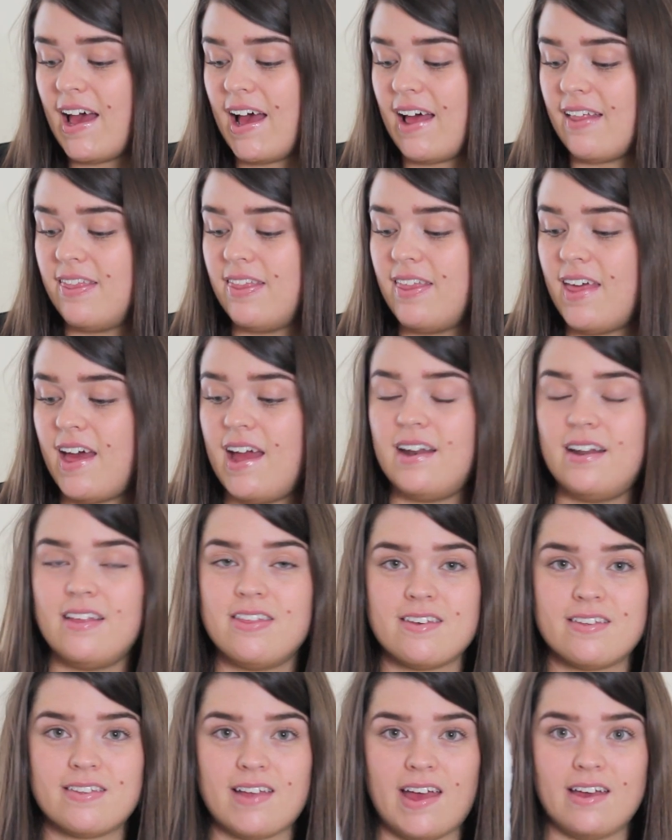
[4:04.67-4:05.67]
and
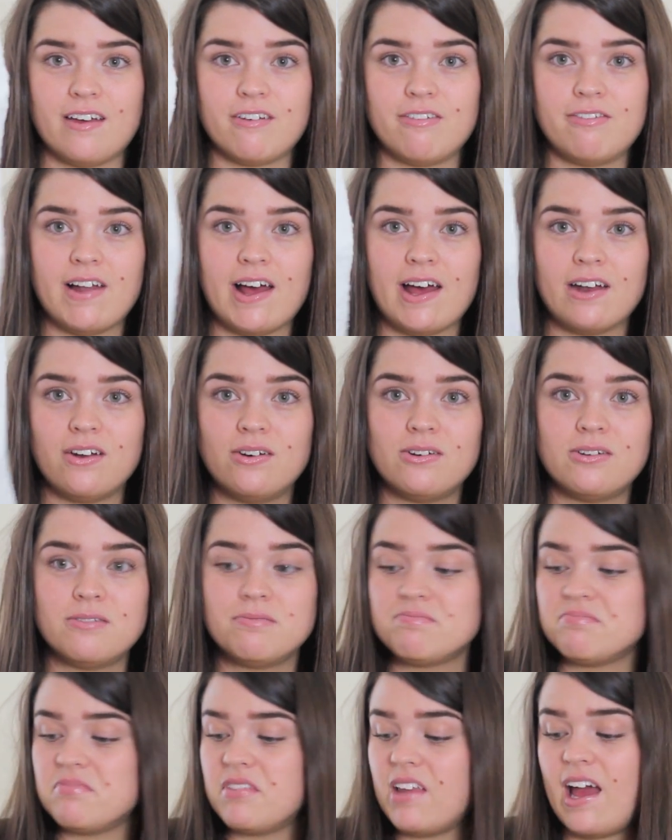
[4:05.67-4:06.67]
then just take a
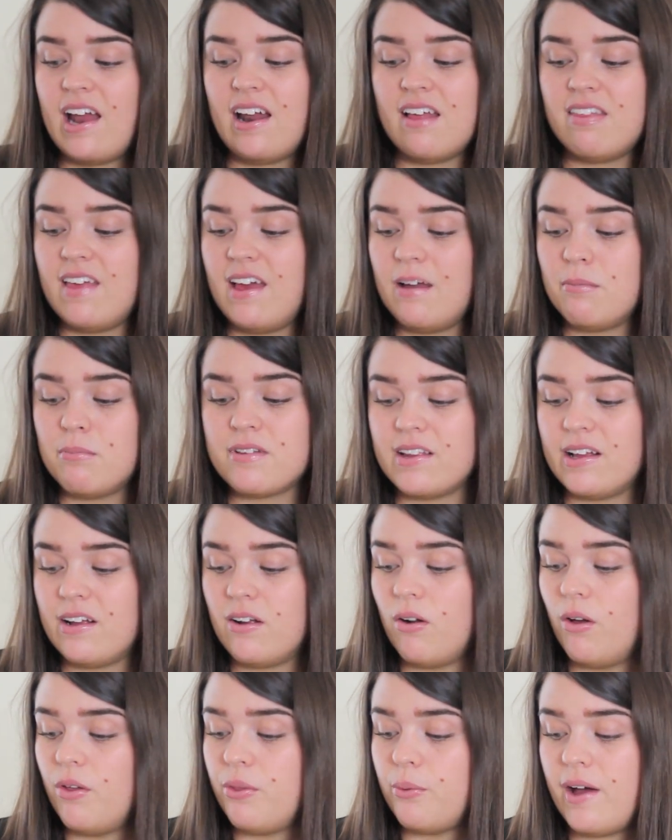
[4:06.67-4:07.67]
flannel, anything, muslin
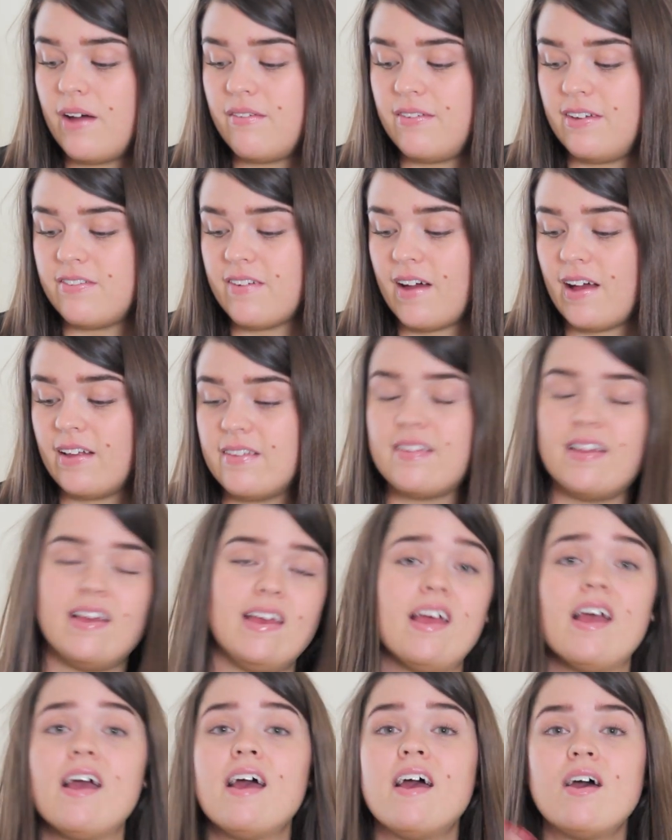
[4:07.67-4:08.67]
cloth, whatever you
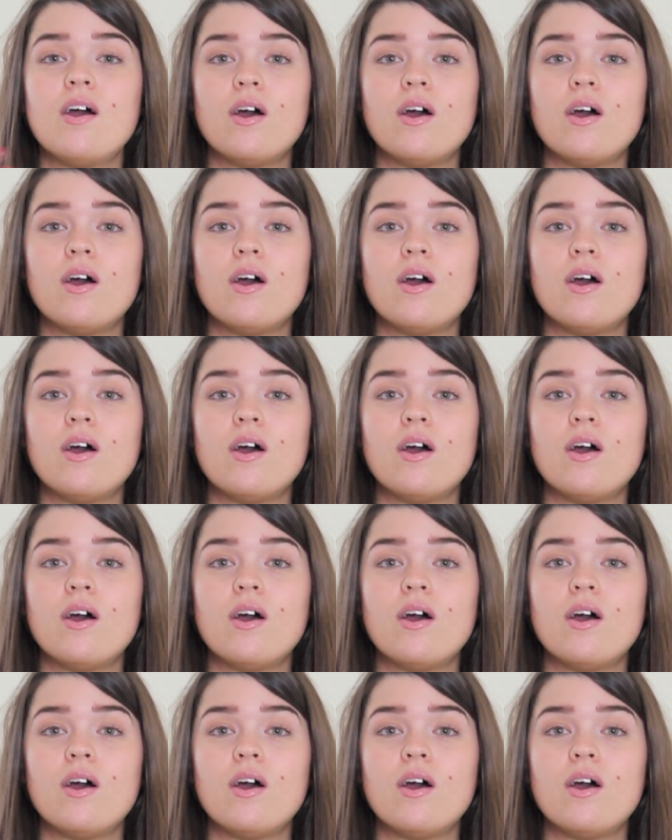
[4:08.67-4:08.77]
fancy,